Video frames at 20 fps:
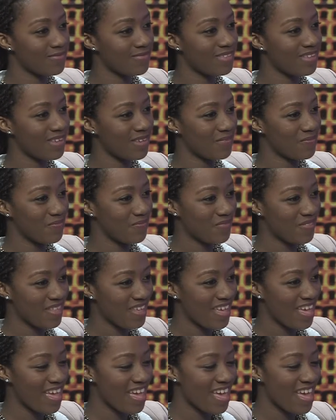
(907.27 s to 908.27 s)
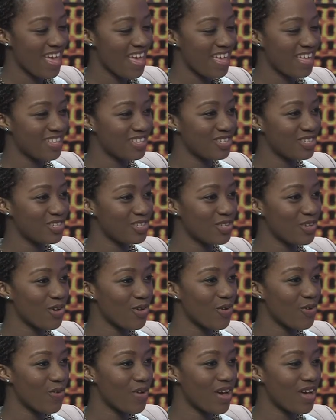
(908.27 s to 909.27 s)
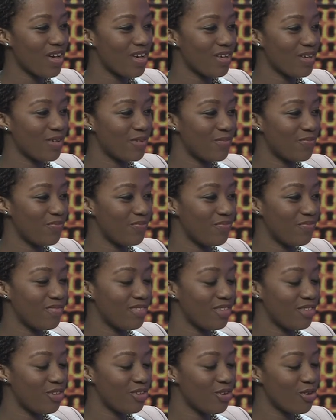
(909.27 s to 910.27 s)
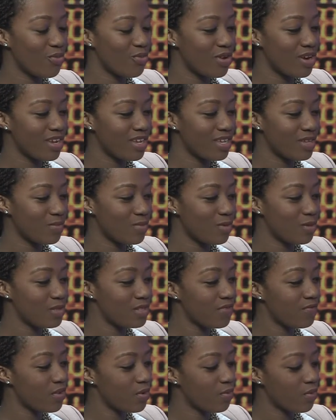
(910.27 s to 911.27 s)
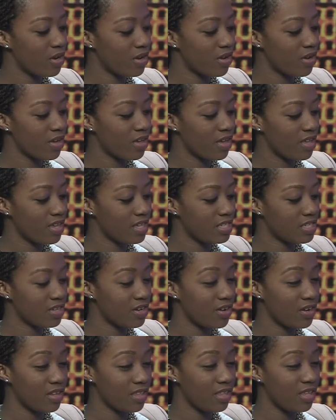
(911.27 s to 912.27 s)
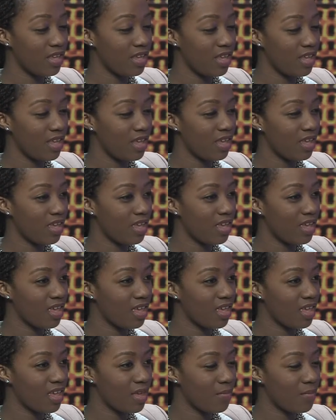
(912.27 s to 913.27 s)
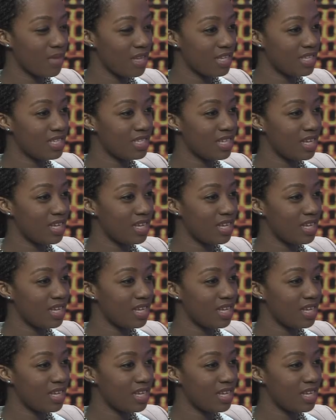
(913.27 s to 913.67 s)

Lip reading: Yeah. And so your work, most of your work is currently based